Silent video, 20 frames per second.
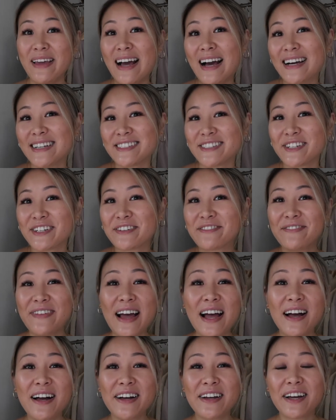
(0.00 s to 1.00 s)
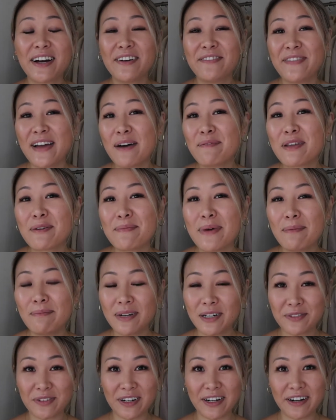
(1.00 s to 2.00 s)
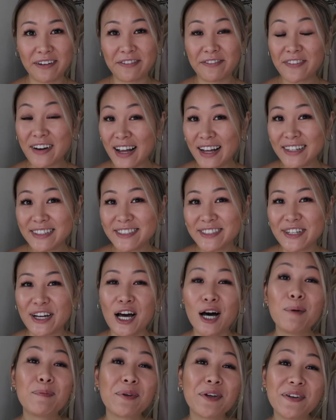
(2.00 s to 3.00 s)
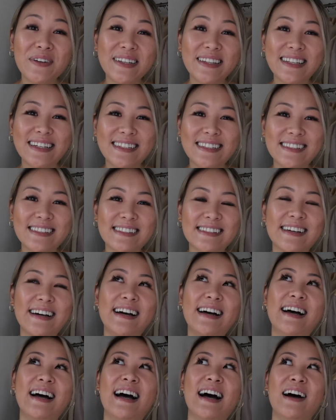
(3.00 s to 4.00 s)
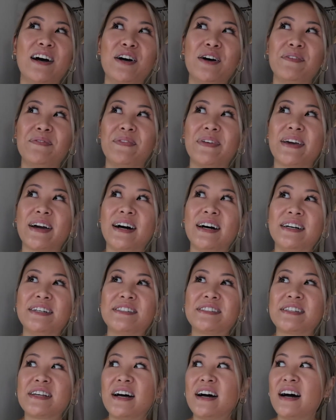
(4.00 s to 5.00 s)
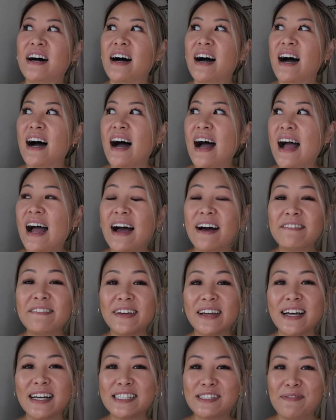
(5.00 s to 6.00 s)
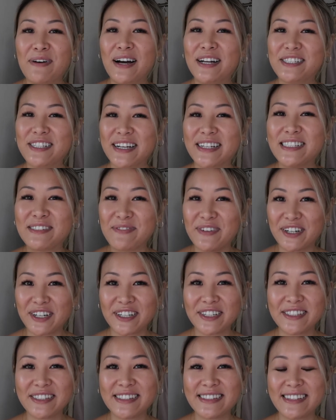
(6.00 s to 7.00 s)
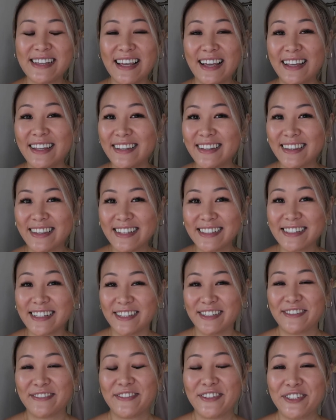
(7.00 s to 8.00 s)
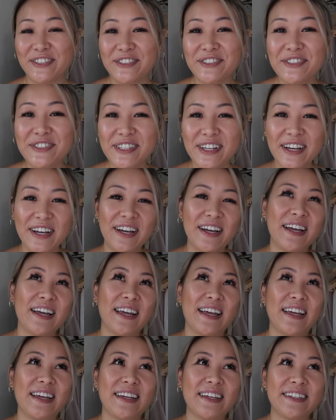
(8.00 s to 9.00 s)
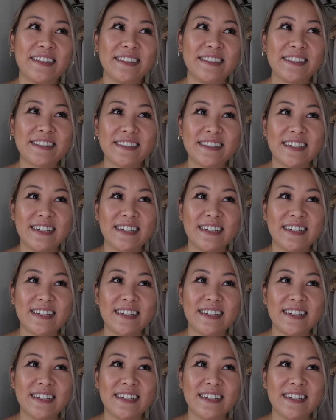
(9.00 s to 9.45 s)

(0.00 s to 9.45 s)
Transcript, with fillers: ask your family member or your friend to help you in this, because having as much experience in these interviews is